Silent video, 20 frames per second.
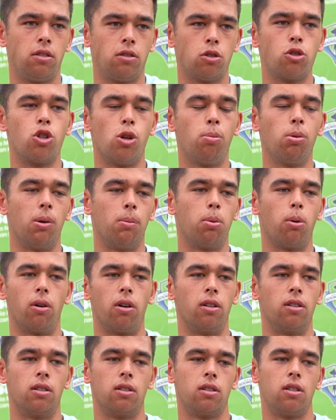Super
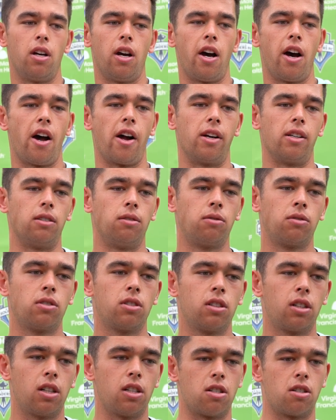important,
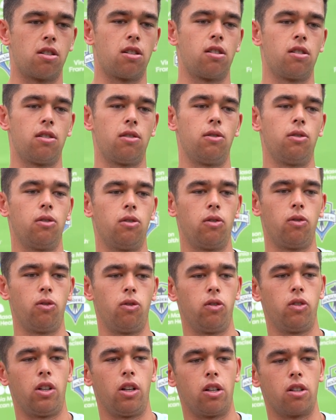because
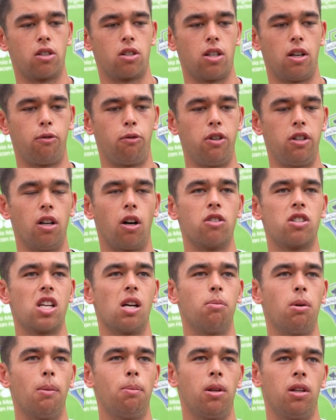if we don't
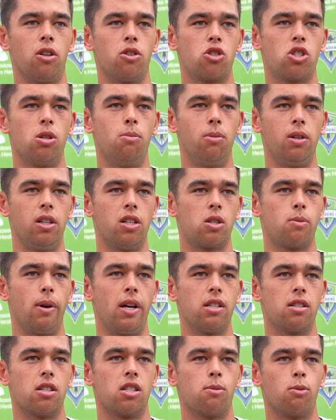step up, then there's too many
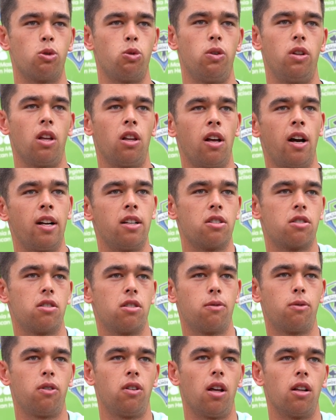spaces between the lines for